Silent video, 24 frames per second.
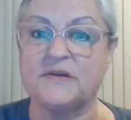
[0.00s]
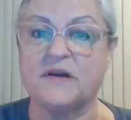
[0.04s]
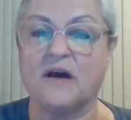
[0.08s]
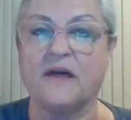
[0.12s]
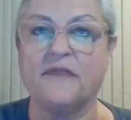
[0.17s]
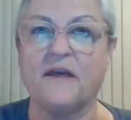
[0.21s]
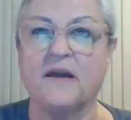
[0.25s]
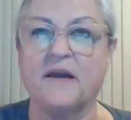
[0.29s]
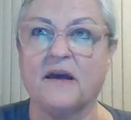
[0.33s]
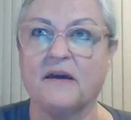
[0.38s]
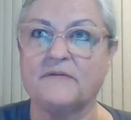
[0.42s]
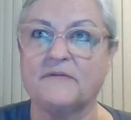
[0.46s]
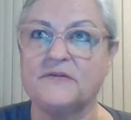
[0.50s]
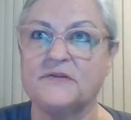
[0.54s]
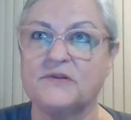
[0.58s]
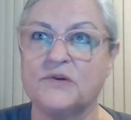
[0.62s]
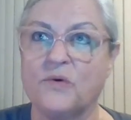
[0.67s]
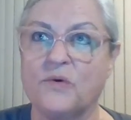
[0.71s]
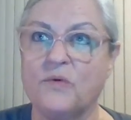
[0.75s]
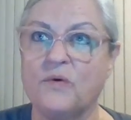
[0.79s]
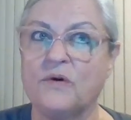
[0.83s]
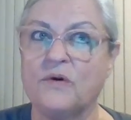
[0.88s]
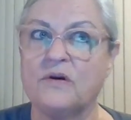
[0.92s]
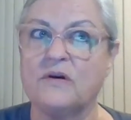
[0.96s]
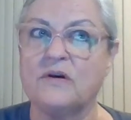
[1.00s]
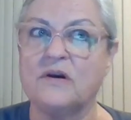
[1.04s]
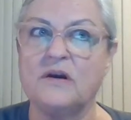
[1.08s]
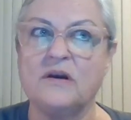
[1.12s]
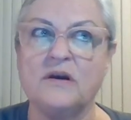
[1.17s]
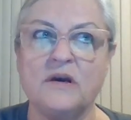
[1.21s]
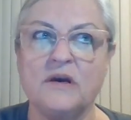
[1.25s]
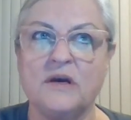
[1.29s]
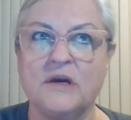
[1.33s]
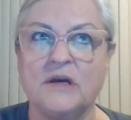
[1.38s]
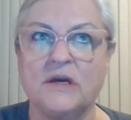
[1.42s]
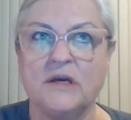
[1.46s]
I think I've scored
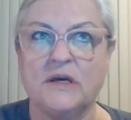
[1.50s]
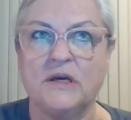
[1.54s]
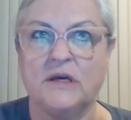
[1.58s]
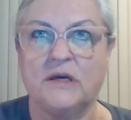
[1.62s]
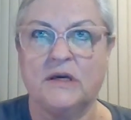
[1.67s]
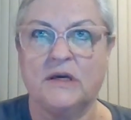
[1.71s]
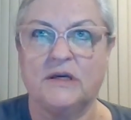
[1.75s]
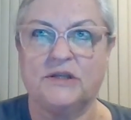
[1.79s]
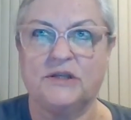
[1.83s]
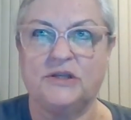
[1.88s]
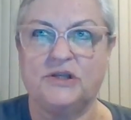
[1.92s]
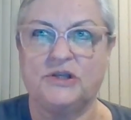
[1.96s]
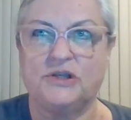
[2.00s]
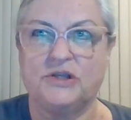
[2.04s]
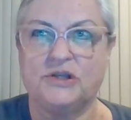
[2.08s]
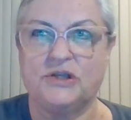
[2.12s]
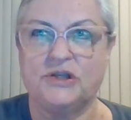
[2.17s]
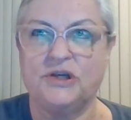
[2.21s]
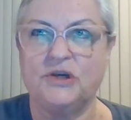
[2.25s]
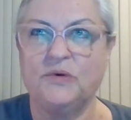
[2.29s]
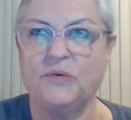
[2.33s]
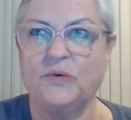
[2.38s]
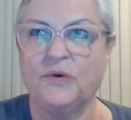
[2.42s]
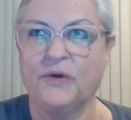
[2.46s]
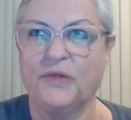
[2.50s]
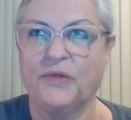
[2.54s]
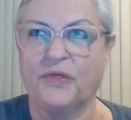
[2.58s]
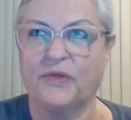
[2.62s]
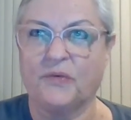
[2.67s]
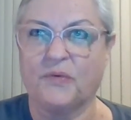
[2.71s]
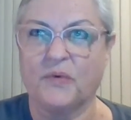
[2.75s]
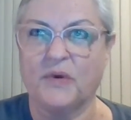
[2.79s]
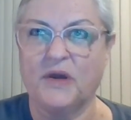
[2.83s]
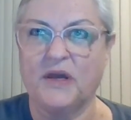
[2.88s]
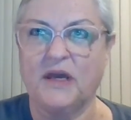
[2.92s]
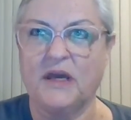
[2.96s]
2 or
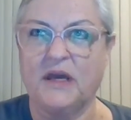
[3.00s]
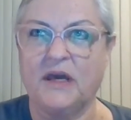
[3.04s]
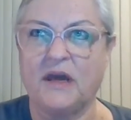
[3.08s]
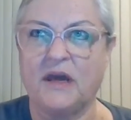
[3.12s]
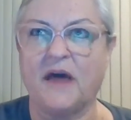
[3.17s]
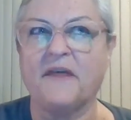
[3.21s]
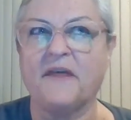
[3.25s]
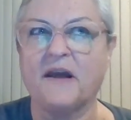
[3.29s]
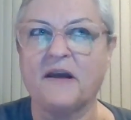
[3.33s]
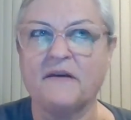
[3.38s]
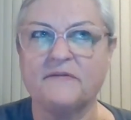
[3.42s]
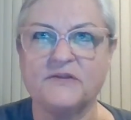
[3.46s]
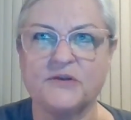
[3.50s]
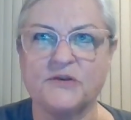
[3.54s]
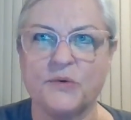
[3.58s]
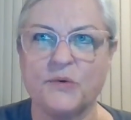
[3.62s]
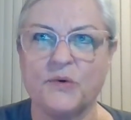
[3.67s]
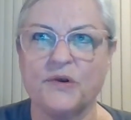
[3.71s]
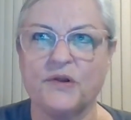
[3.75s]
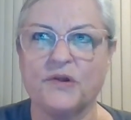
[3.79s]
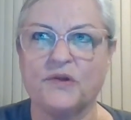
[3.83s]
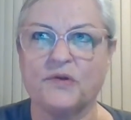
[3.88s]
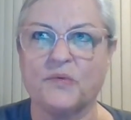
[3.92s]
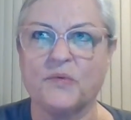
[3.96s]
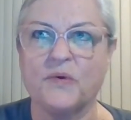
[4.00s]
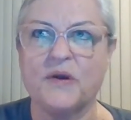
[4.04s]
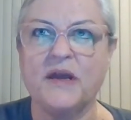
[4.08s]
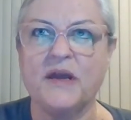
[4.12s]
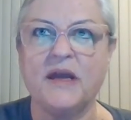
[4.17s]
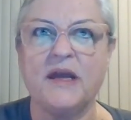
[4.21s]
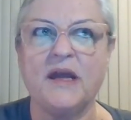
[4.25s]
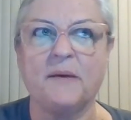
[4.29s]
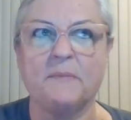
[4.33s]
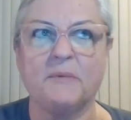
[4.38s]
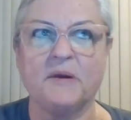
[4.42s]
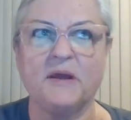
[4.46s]
3. I think I've scored
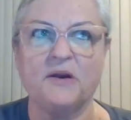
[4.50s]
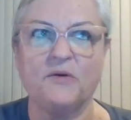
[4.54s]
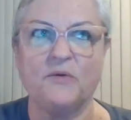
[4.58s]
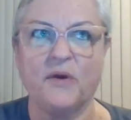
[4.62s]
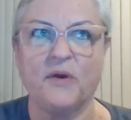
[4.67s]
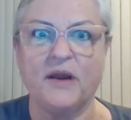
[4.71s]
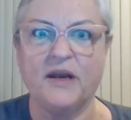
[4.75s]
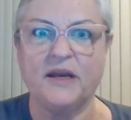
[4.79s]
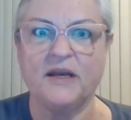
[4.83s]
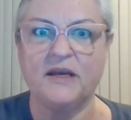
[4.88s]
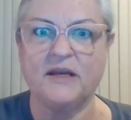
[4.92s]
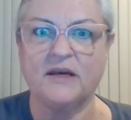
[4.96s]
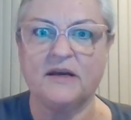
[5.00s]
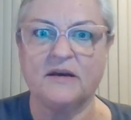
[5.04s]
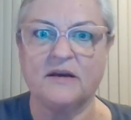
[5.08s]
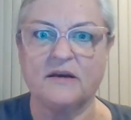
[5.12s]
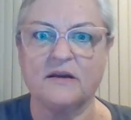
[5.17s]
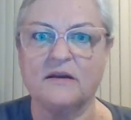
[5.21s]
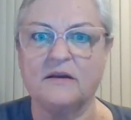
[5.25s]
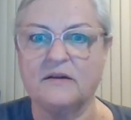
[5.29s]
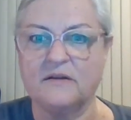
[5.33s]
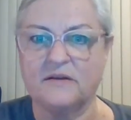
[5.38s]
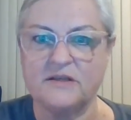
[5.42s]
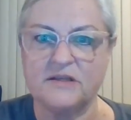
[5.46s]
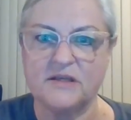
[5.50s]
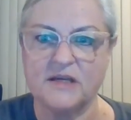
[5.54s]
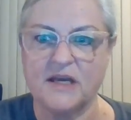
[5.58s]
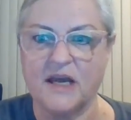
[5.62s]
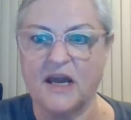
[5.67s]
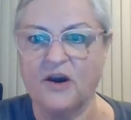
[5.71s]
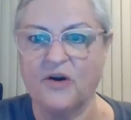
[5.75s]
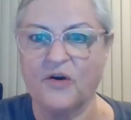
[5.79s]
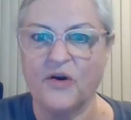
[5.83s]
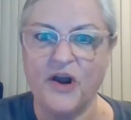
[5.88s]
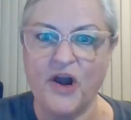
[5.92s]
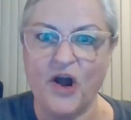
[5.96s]
3. I'm getting ready to
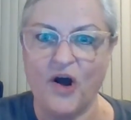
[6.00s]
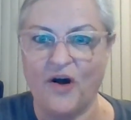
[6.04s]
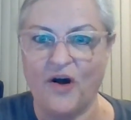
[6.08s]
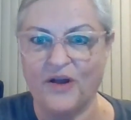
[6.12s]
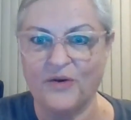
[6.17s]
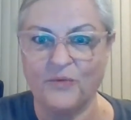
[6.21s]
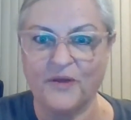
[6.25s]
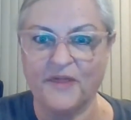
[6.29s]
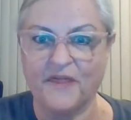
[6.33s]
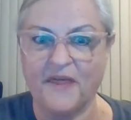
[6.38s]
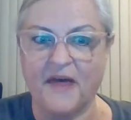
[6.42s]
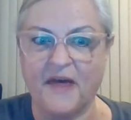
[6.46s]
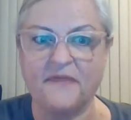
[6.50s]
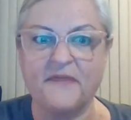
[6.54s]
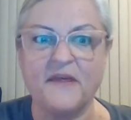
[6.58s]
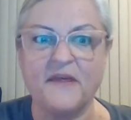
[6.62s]
carry on with that.